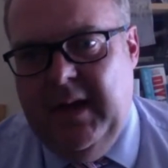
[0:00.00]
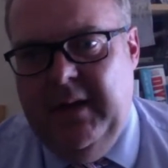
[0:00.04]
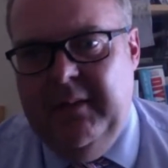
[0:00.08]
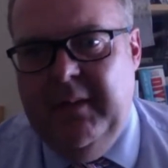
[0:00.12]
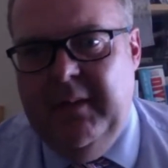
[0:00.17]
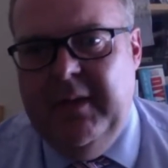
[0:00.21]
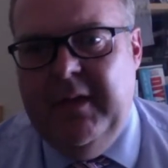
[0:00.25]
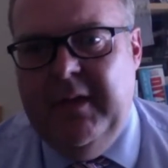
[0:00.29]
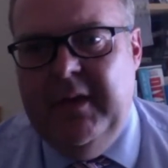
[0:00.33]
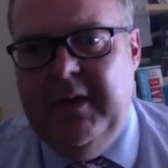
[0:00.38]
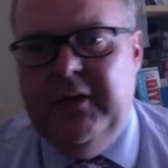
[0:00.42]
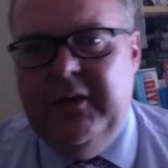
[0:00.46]

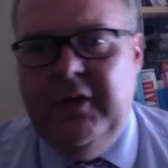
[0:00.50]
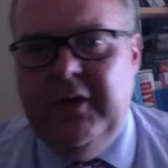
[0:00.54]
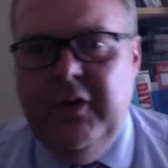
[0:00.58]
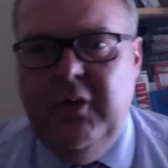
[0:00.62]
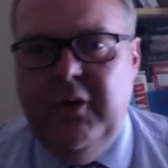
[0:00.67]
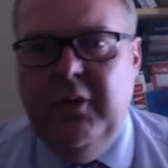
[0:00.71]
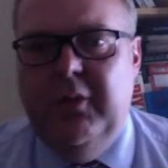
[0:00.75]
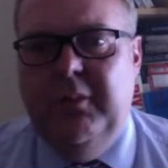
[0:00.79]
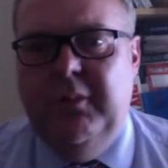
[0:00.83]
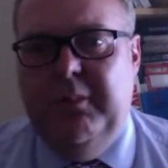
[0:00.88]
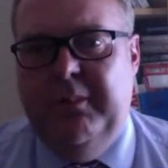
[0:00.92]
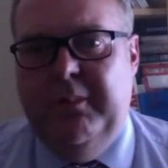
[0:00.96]
they
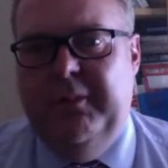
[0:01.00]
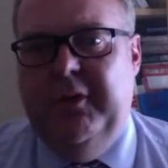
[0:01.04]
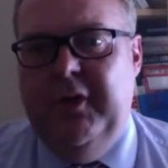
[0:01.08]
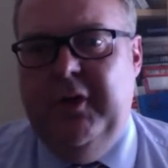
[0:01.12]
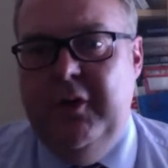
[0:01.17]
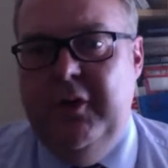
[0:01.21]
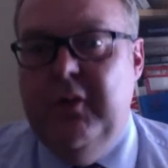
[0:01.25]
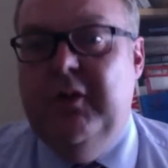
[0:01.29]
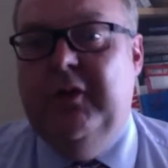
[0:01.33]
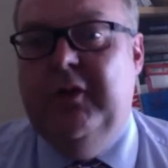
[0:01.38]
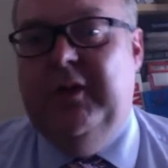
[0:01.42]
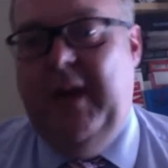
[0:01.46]
do
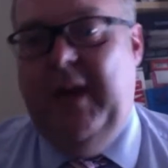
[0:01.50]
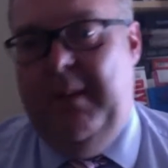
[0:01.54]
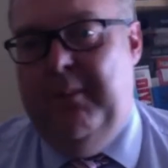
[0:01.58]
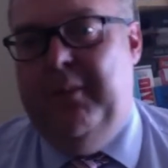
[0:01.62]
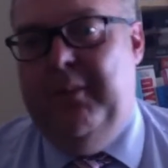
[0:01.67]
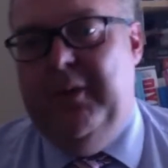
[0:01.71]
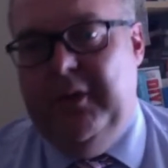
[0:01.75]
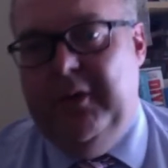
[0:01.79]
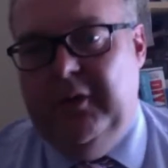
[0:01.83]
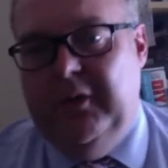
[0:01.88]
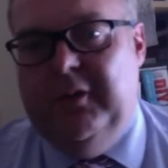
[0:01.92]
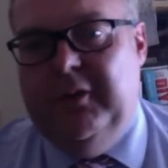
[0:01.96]

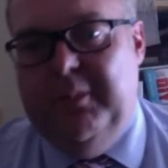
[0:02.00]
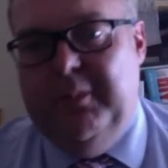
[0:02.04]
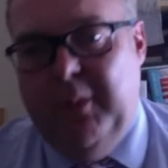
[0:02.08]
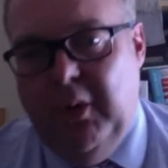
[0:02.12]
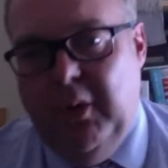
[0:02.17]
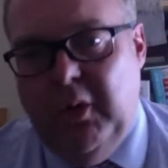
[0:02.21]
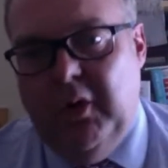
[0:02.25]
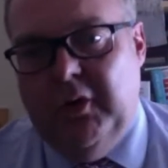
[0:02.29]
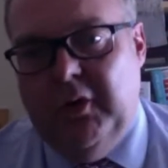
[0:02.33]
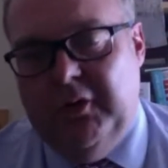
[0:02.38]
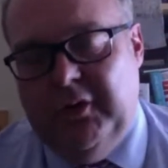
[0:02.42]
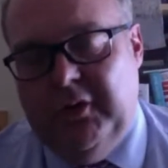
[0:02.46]
separate
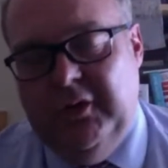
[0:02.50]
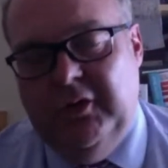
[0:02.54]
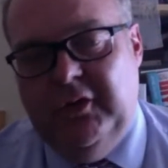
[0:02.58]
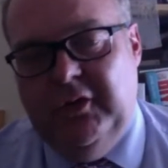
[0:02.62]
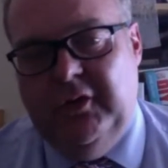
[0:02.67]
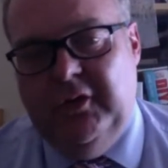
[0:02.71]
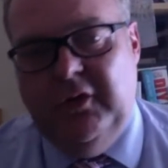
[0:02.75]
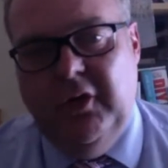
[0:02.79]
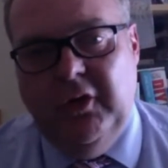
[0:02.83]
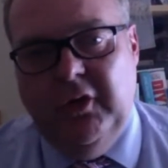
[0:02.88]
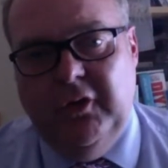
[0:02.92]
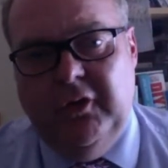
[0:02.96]
sports
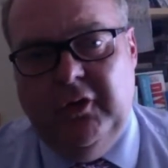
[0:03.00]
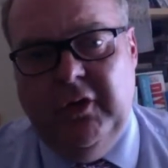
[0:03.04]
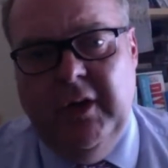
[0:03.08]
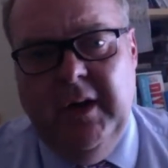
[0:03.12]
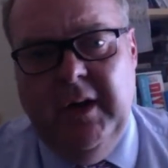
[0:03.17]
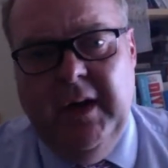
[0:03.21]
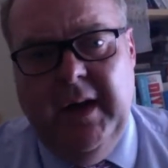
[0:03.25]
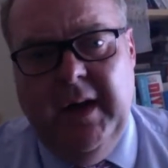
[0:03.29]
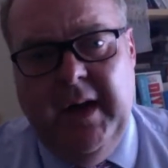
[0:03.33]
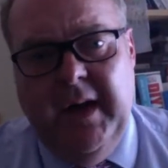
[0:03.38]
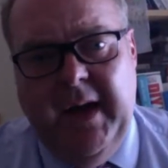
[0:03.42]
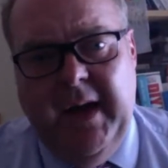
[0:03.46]
as
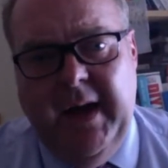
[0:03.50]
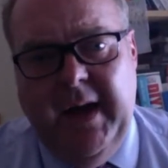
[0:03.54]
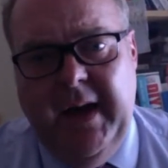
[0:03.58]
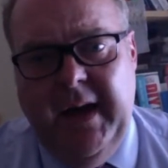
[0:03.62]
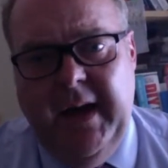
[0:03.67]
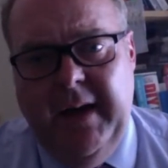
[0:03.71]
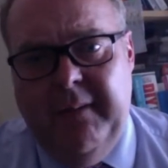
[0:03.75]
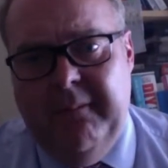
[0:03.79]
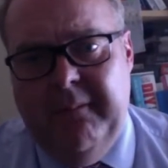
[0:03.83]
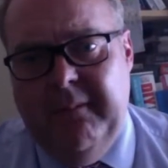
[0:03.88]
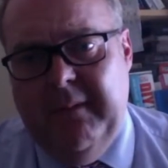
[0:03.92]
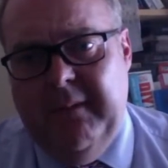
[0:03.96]
such.
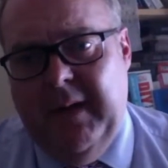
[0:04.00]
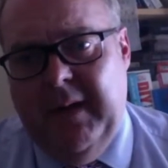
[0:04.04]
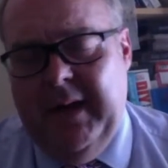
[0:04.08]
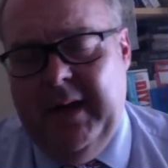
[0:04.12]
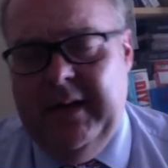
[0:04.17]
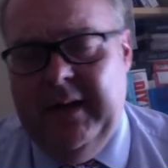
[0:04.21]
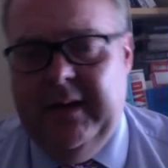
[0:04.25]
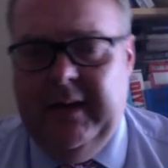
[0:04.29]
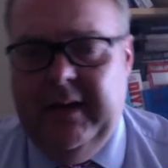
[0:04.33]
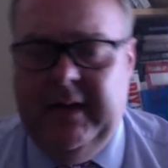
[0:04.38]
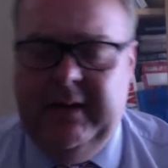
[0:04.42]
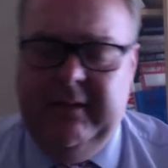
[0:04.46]
And
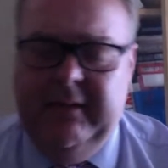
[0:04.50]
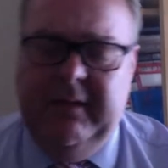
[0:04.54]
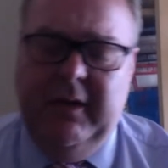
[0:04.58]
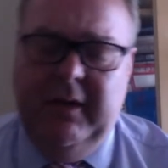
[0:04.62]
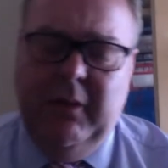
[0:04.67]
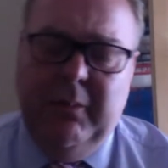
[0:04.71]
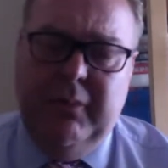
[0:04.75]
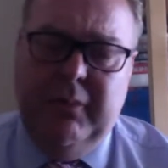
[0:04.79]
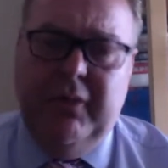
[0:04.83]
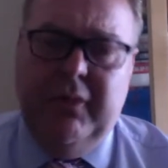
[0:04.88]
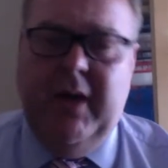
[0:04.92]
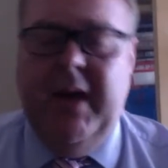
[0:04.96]

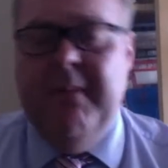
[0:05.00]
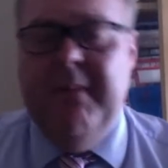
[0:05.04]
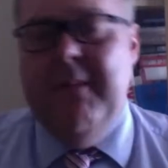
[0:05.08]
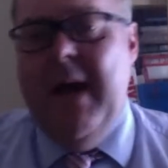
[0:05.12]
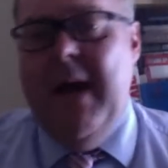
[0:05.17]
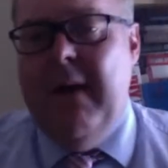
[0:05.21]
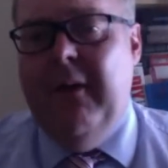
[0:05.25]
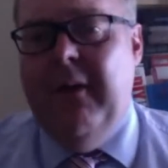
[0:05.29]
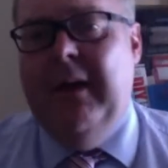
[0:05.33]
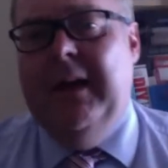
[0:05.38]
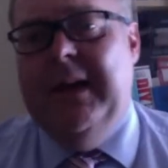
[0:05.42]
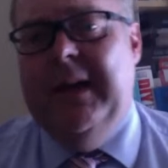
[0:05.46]
you know,
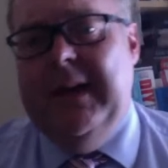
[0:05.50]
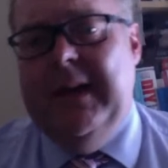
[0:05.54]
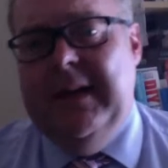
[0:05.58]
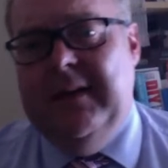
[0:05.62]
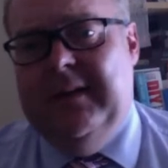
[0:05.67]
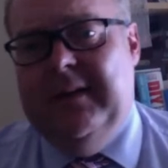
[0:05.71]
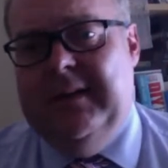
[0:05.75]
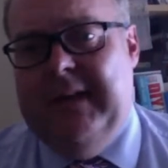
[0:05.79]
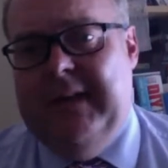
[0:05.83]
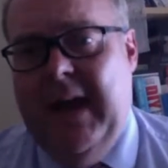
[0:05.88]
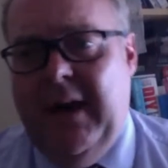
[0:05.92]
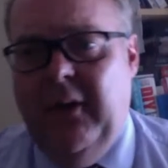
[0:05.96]
primarily
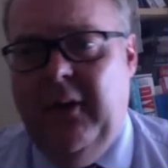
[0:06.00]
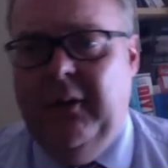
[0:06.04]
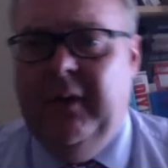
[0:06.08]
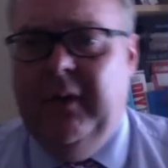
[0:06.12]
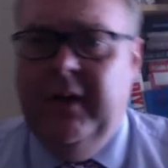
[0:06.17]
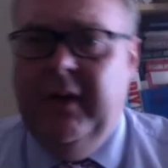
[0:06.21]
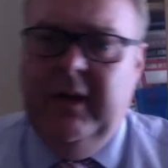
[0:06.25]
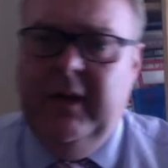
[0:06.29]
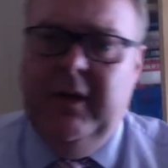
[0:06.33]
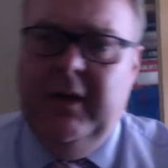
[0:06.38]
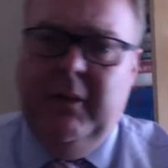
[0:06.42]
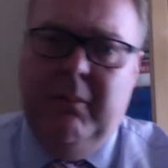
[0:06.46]
it's
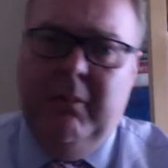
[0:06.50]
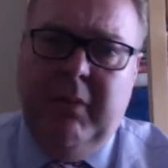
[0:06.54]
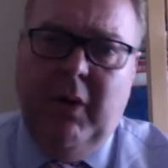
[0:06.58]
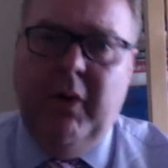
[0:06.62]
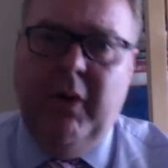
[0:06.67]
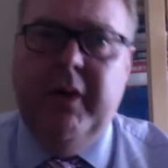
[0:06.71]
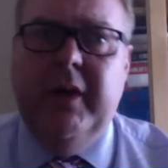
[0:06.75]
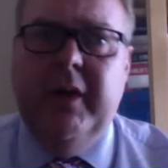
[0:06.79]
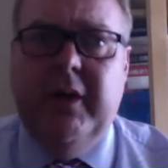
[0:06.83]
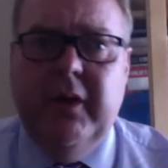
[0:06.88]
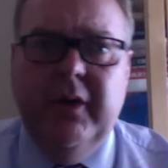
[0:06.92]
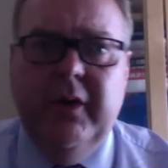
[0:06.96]
down
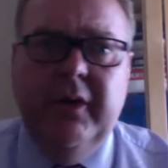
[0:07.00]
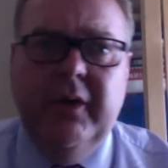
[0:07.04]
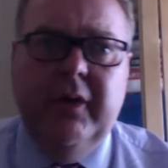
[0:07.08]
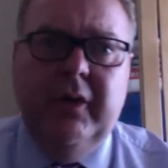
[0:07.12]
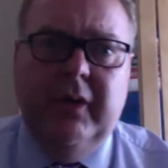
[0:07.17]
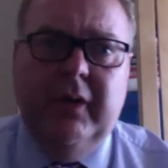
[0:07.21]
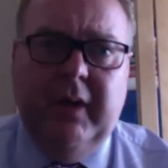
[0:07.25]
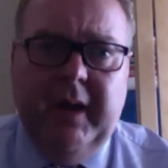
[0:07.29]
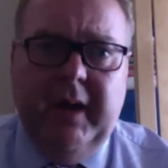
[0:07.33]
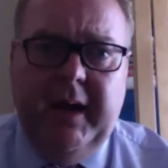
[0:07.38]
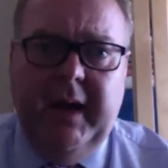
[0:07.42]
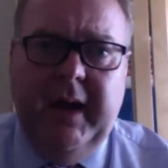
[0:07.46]

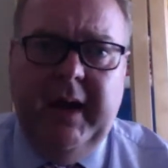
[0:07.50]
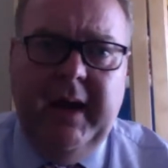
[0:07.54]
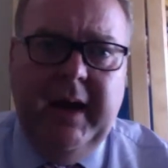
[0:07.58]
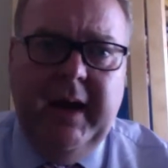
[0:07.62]
boy-girl